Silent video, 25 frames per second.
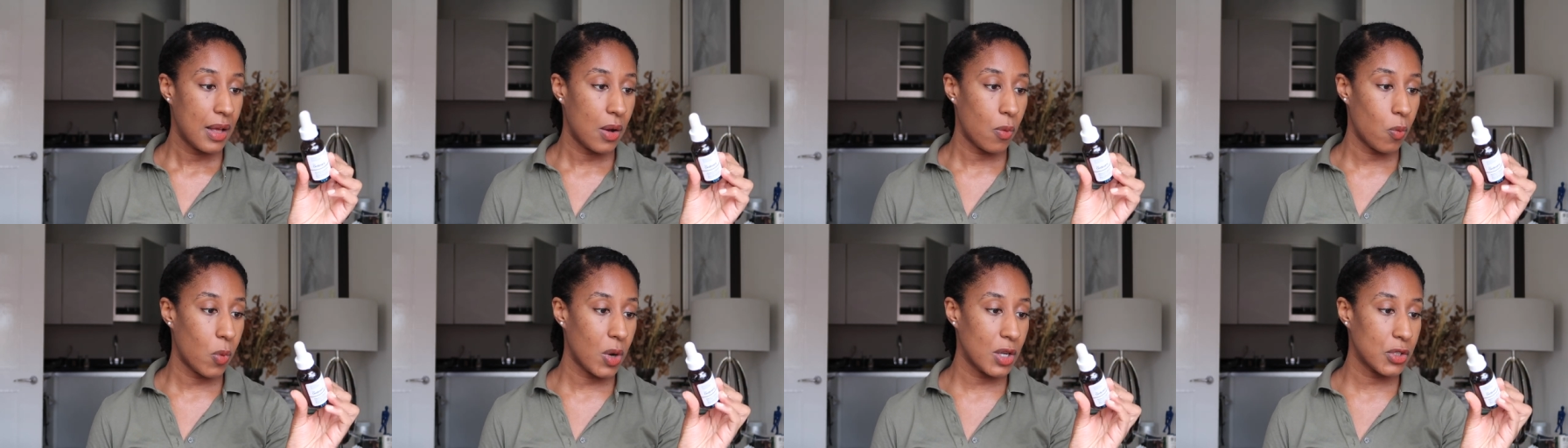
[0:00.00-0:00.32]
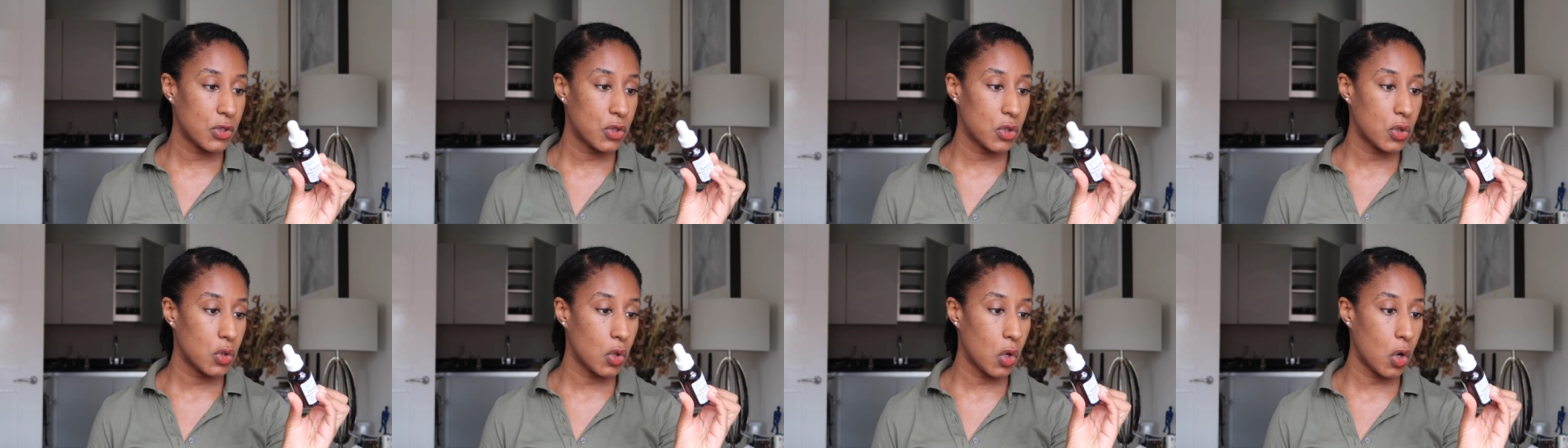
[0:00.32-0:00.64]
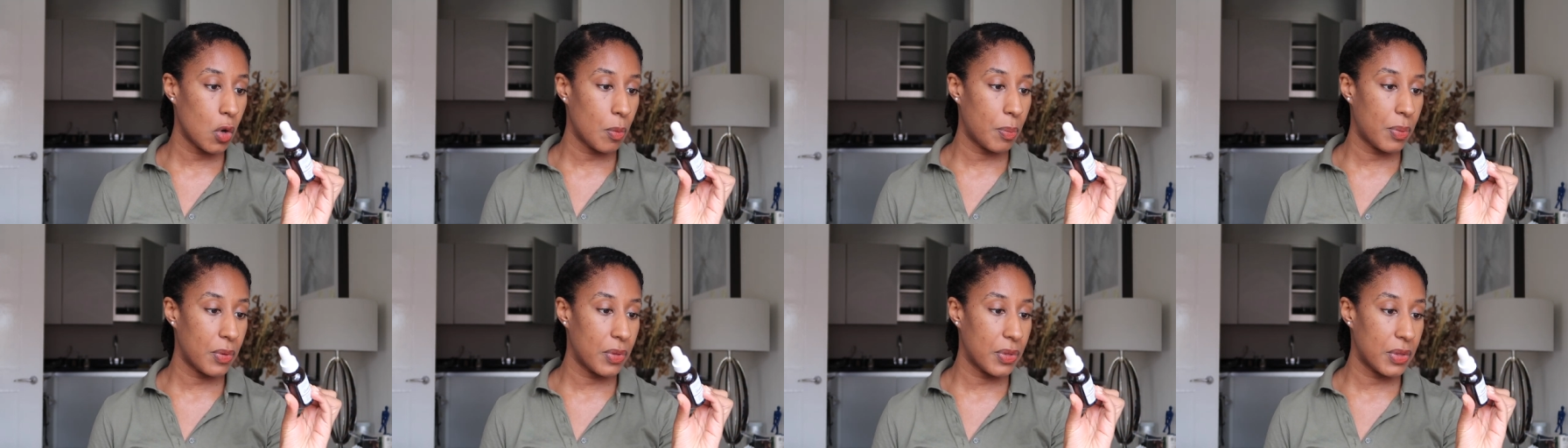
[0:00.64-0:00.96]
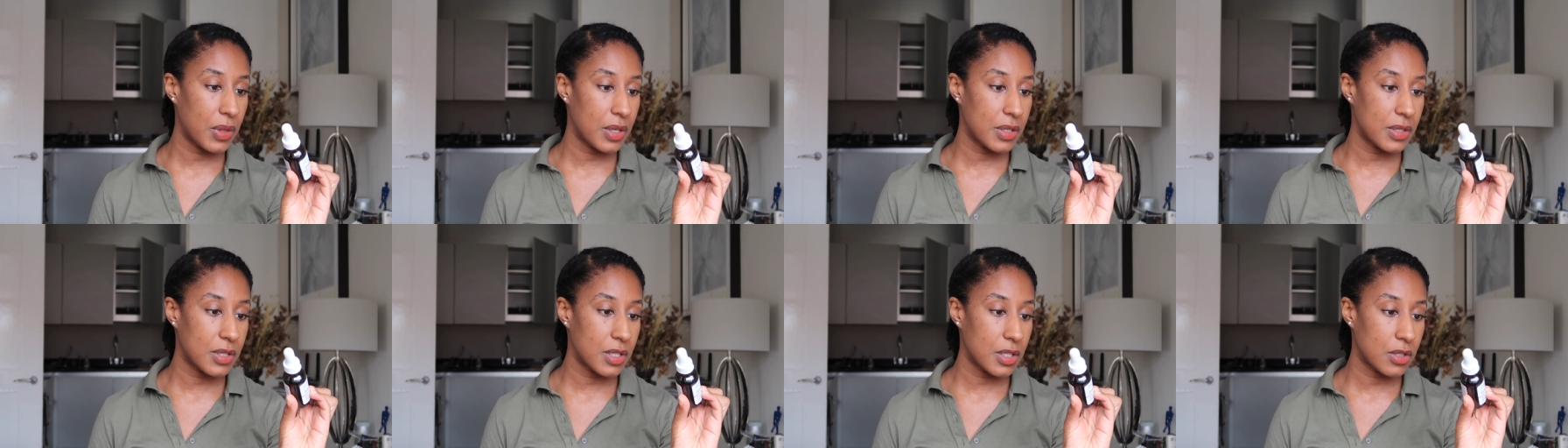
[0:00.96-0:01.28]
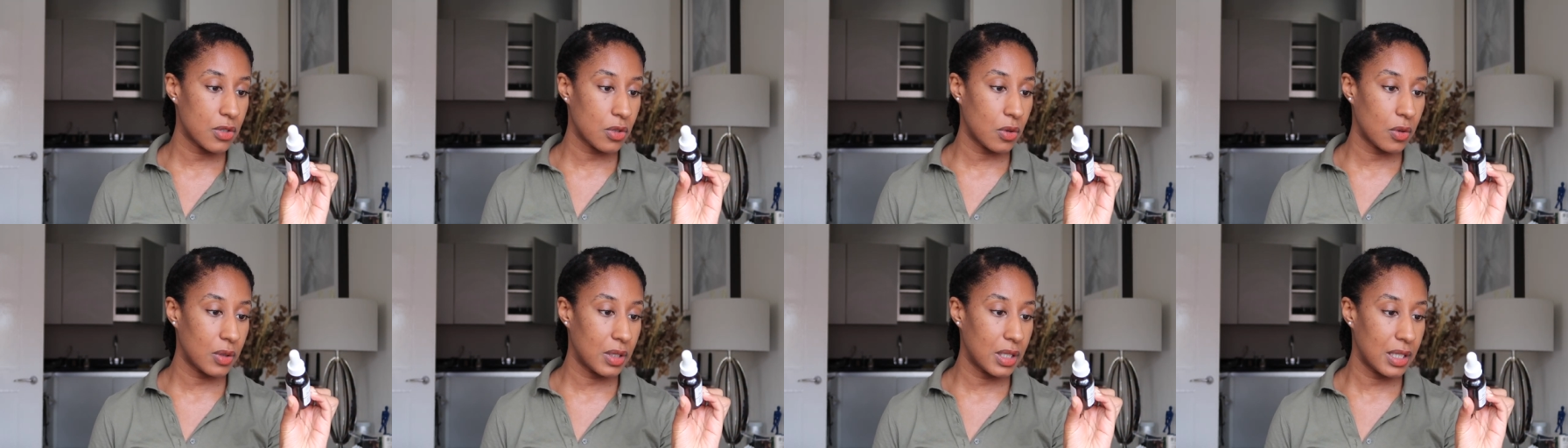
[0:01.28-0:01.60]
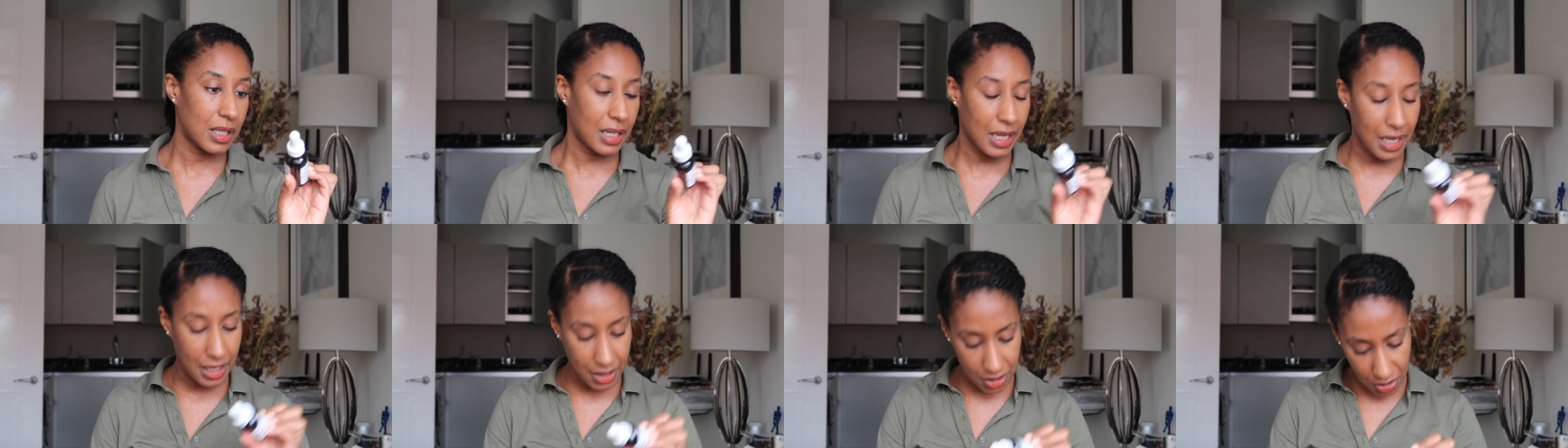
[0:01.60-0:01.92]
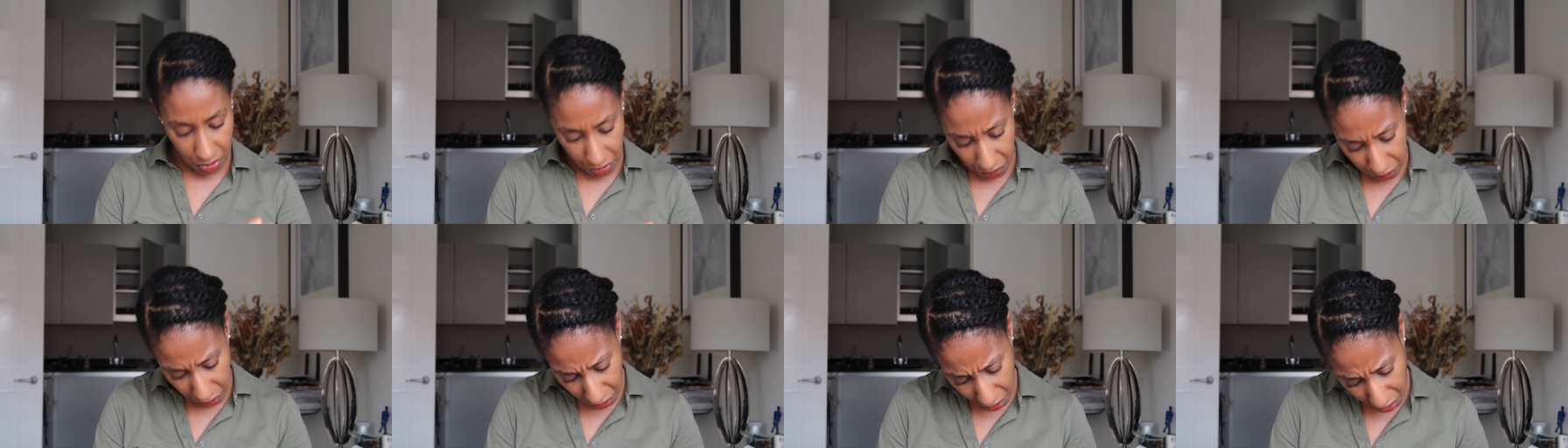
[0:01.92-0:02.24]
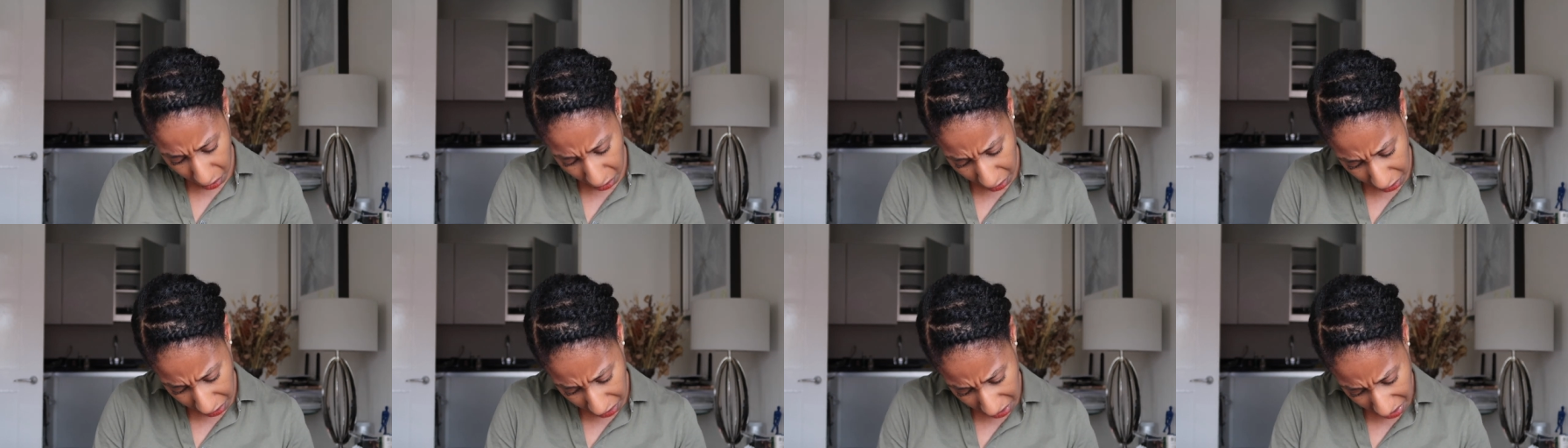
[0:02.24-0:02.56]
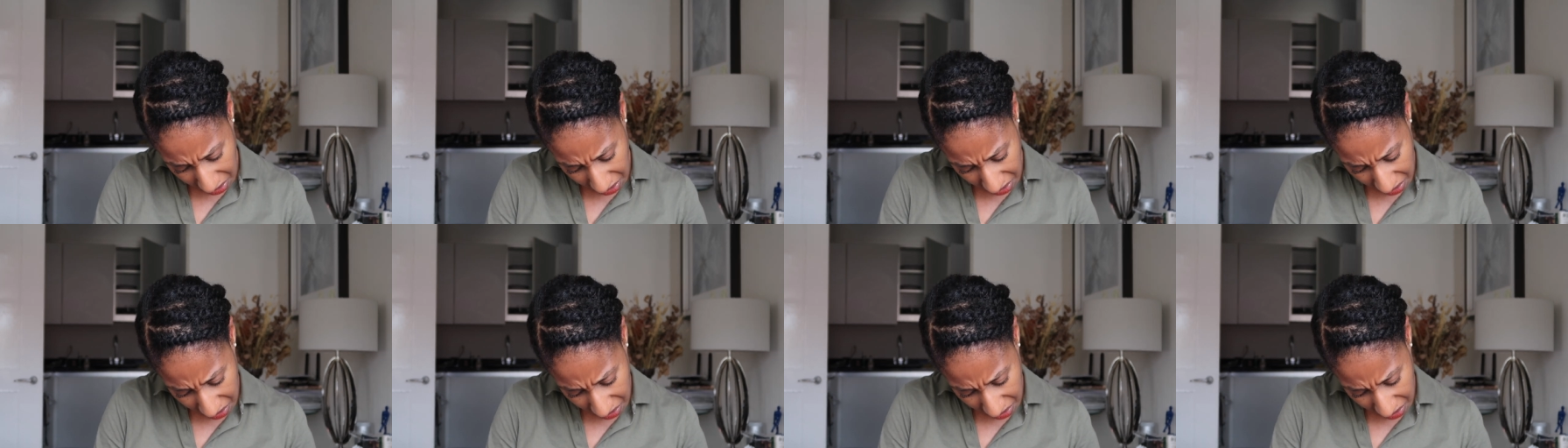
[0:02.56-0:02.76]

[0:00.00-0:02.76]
Once you open this, it only lasts for